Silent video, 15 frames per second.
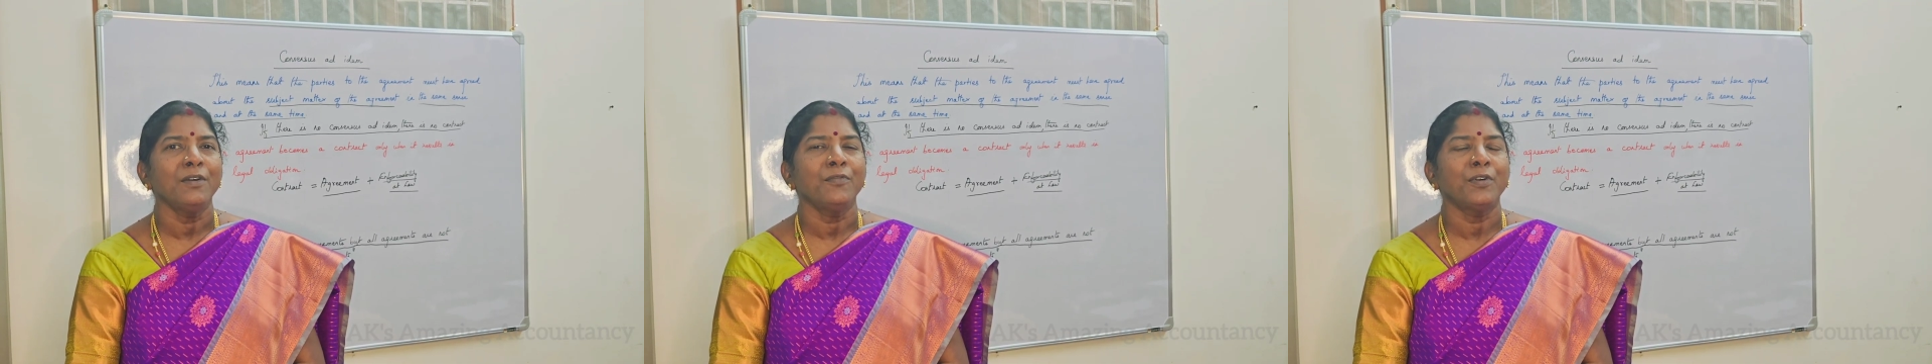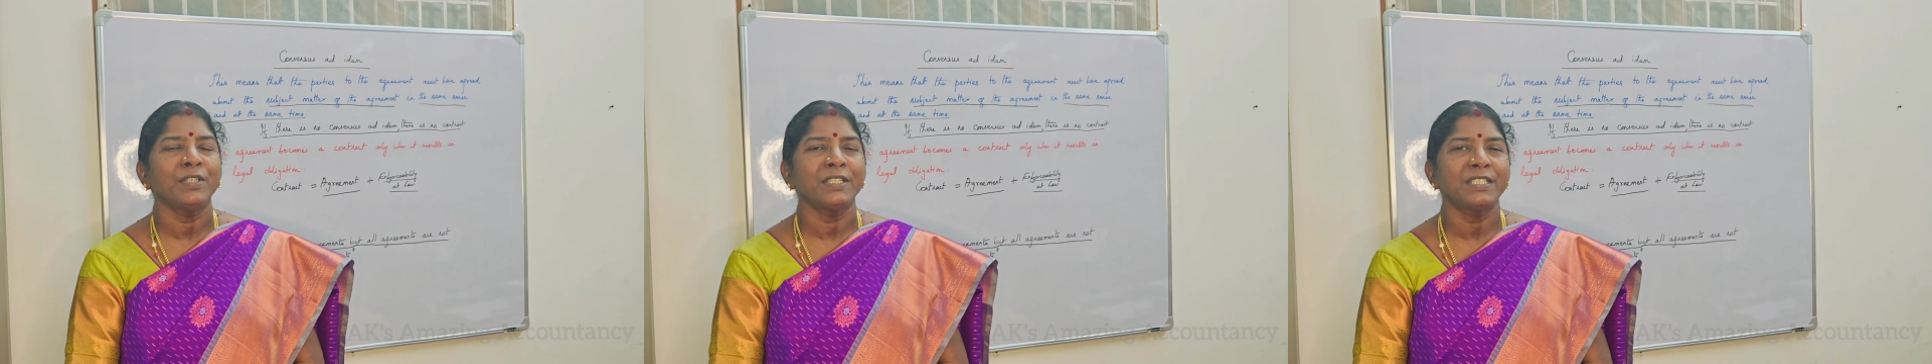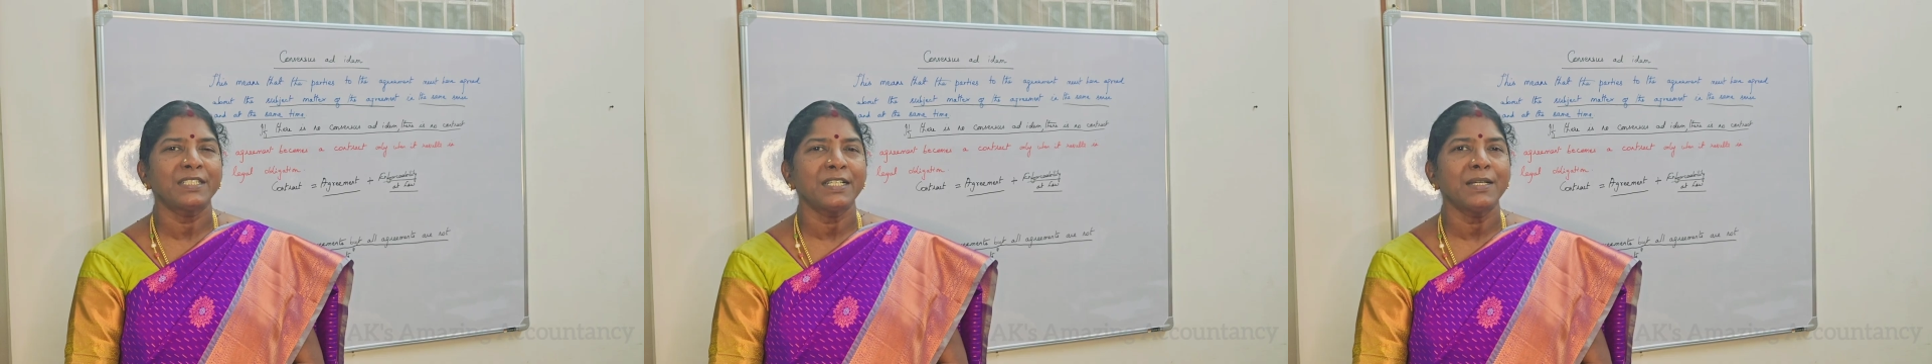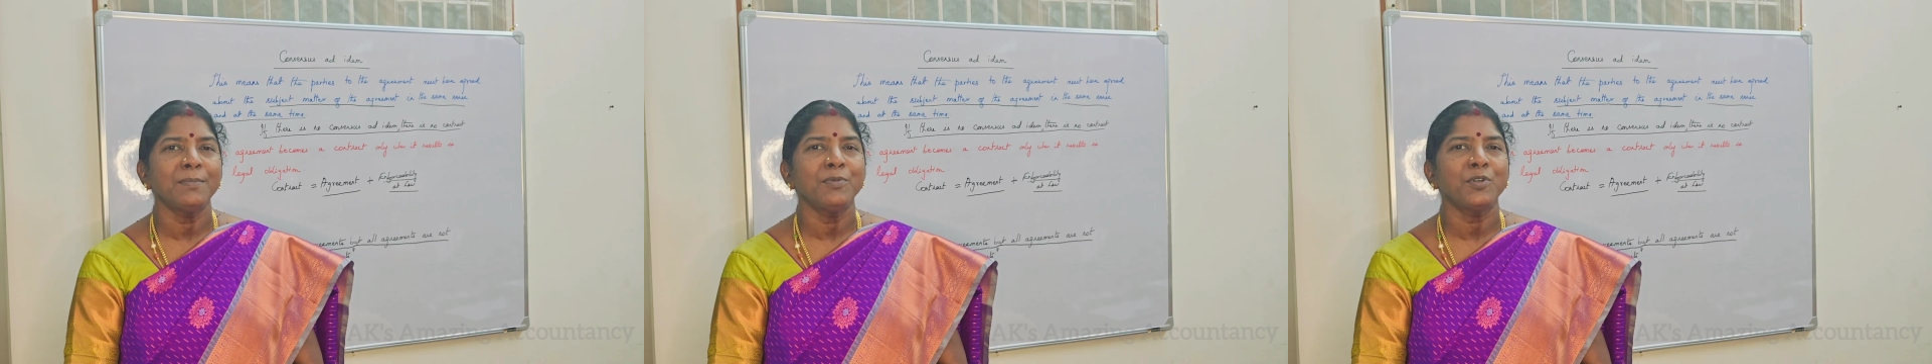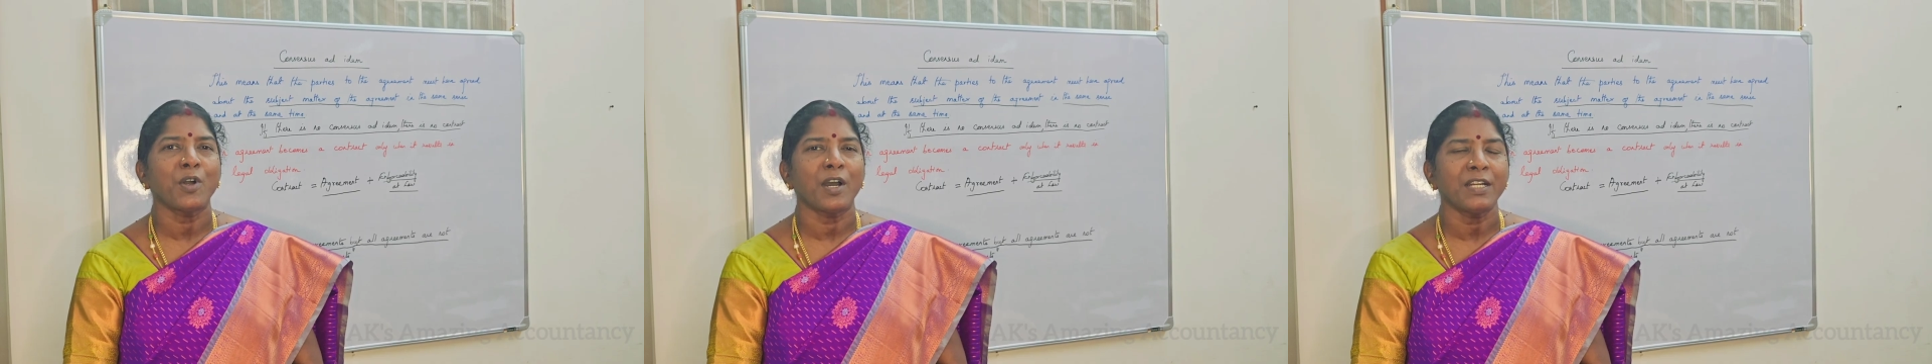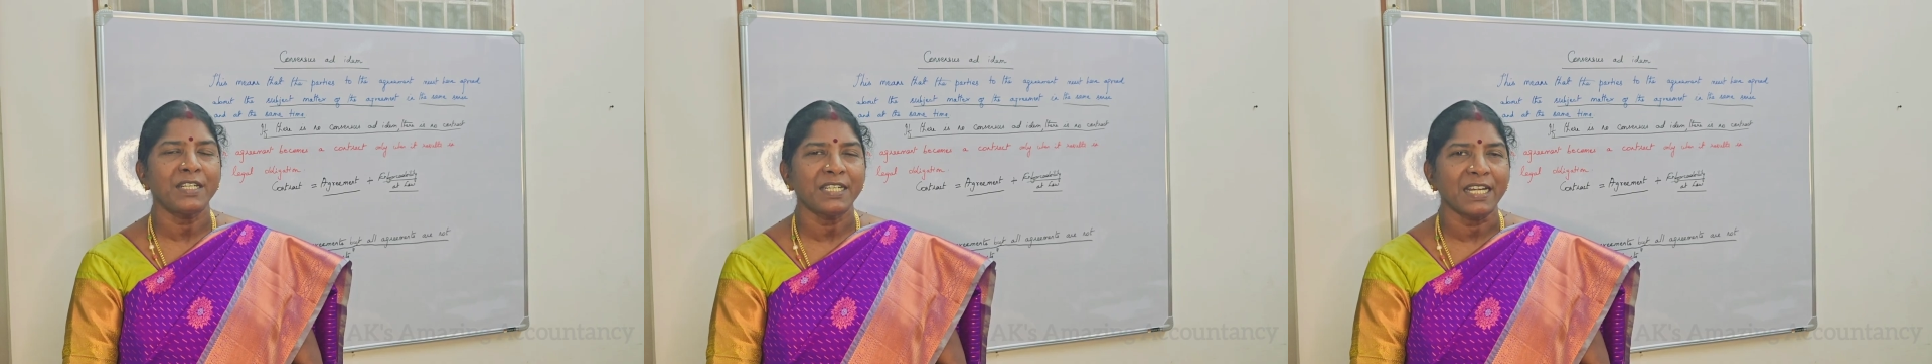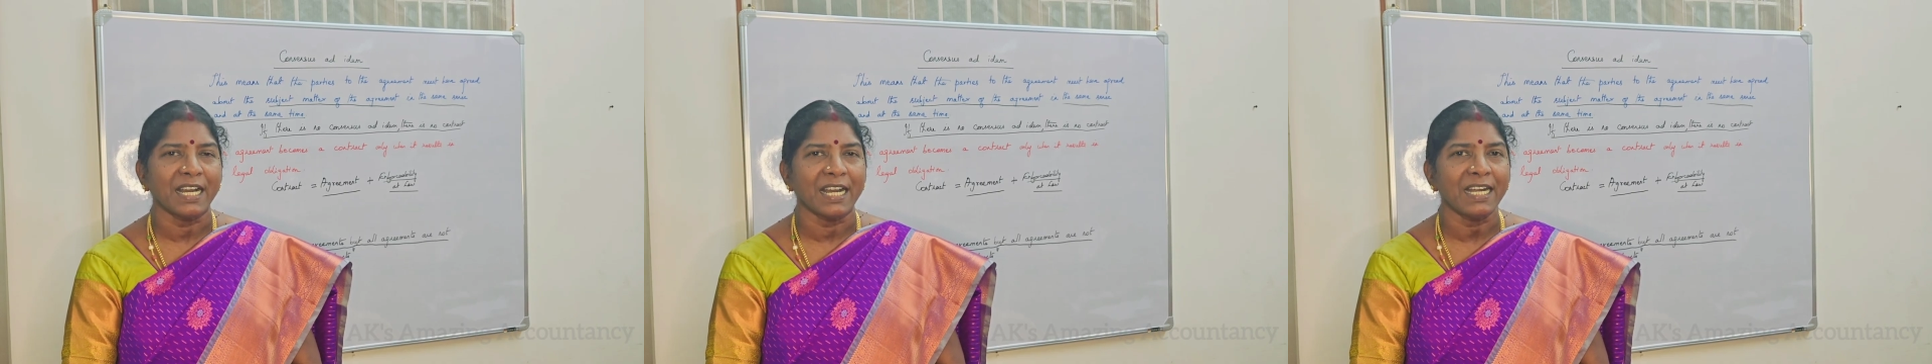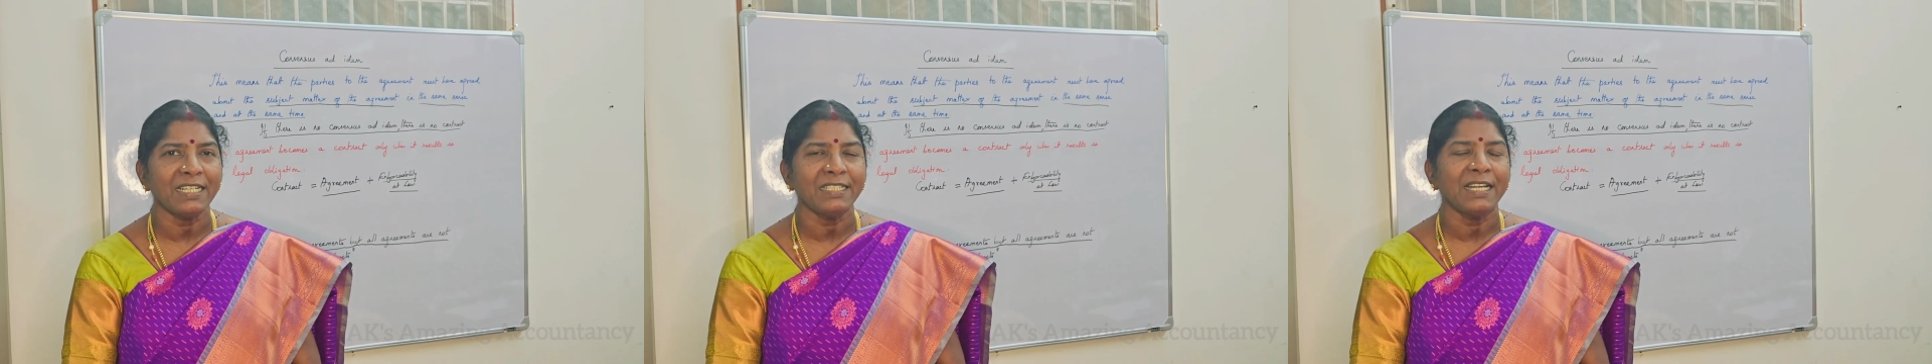for the term
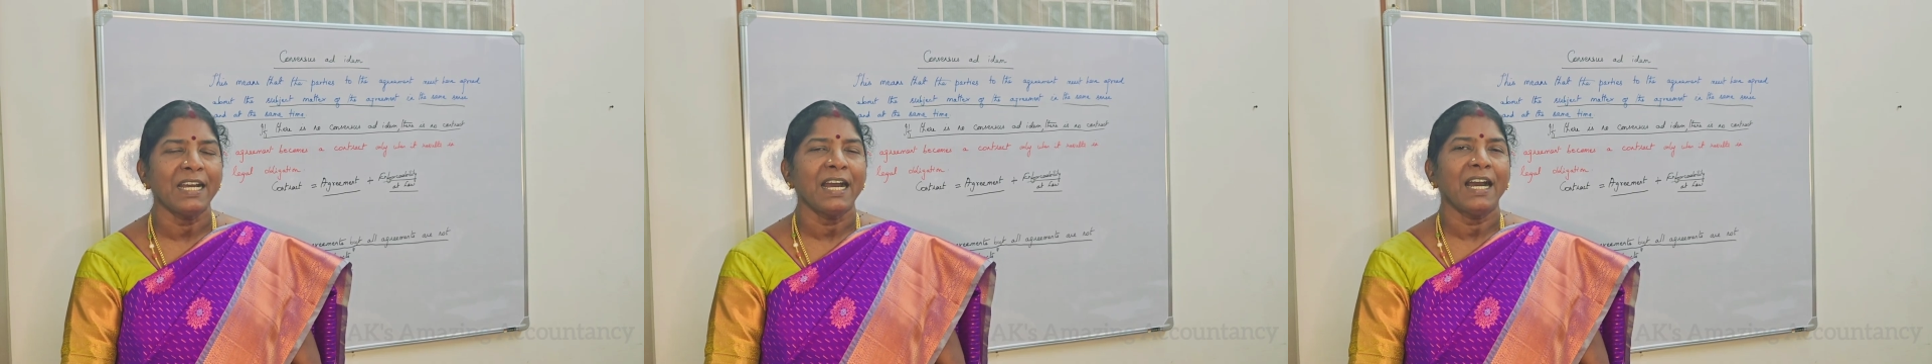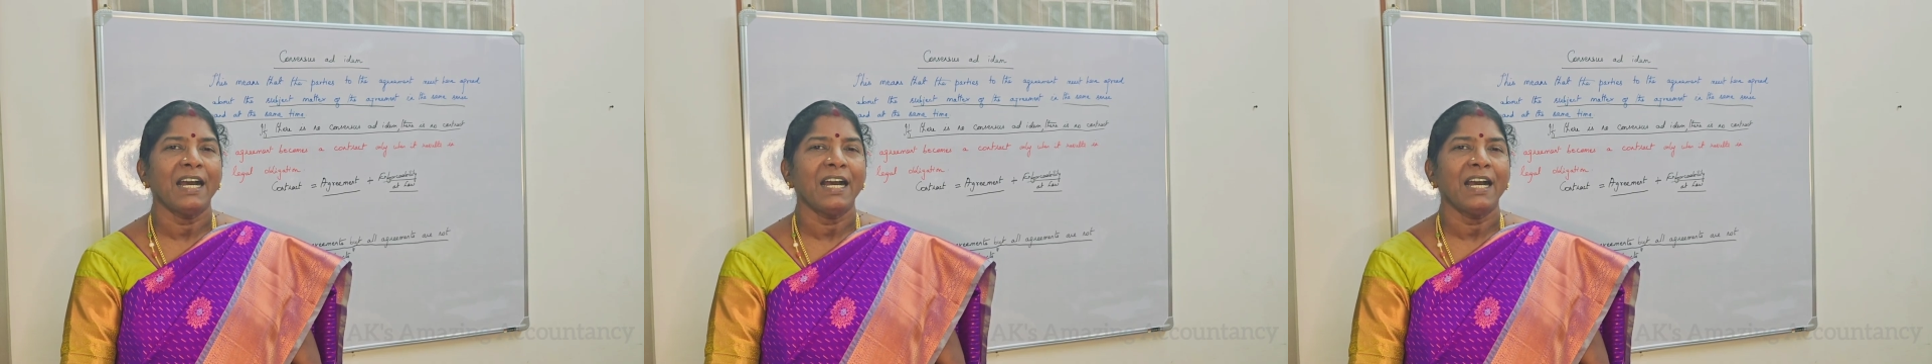contract